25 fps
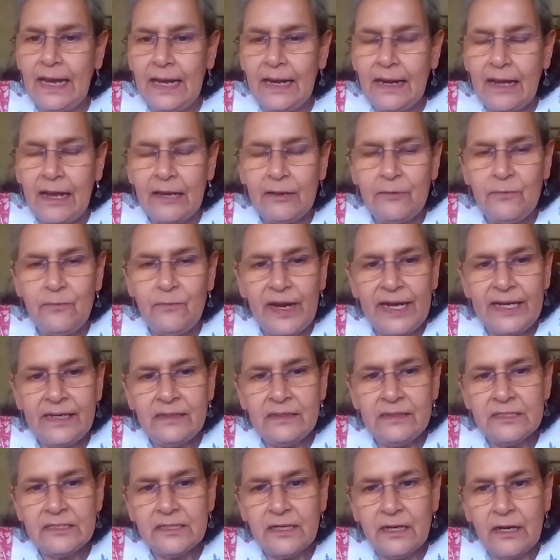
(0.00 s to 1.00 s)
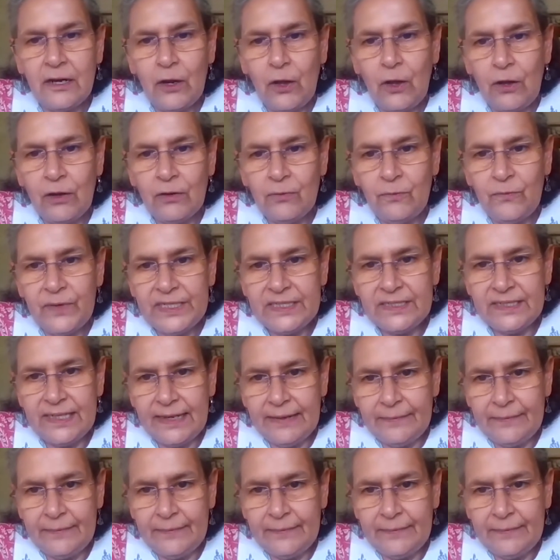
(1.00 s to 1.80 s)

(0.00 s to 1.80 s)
And I went along with